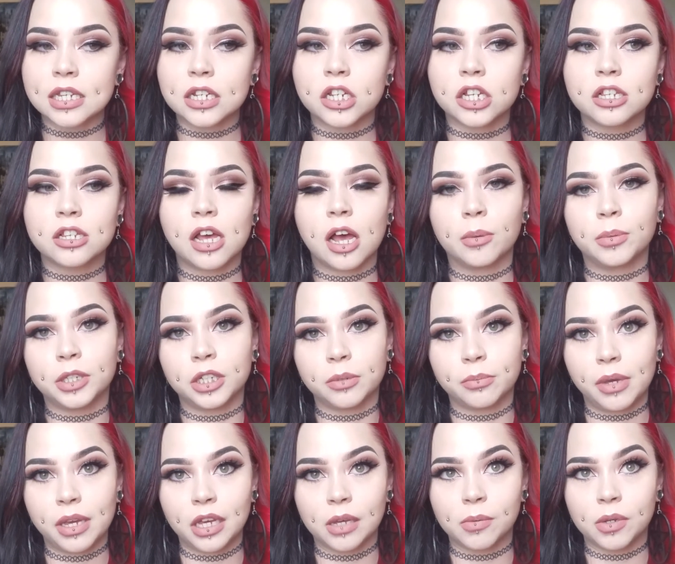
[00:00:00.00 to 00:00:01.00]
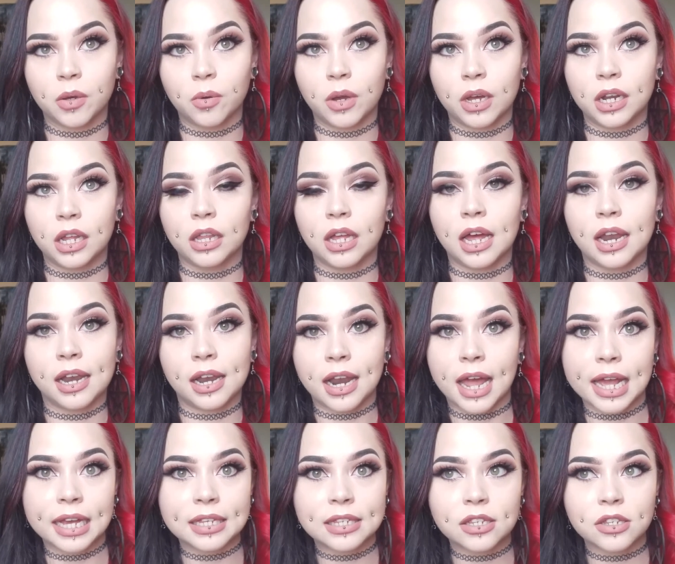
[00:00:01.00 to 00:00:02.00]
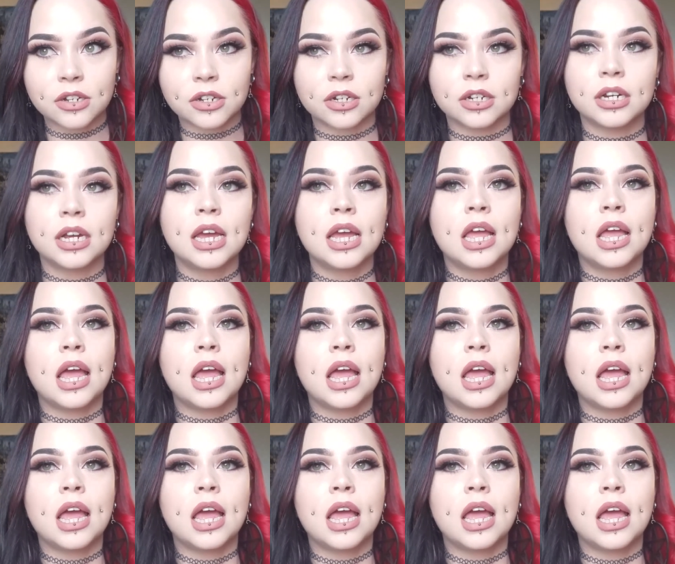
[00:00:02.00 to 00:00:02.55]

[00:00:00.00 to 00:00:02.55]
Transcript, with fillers: It just helps your makeup go on a lot nicer.